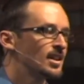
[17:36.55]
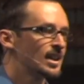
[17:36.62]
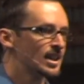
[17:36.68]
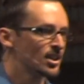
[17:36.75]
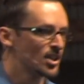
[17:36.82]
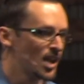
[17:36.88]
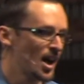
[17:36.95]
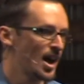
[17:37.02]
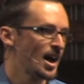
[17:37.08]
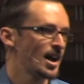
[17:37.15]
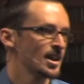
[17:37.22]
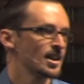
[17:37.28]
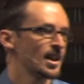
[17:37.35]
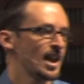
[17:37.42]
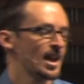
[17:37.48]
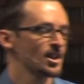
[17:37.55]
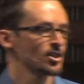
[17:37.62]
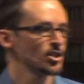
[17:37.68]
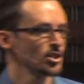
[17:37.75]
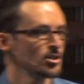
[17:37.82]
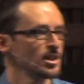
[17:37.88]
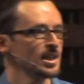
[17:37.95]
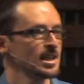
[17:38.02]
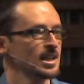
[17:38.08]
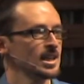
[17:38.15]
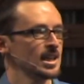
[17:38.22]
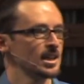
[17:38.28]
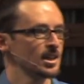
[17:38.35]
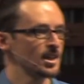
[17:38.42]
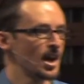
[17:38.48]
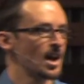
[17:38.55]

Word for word: in God and unity in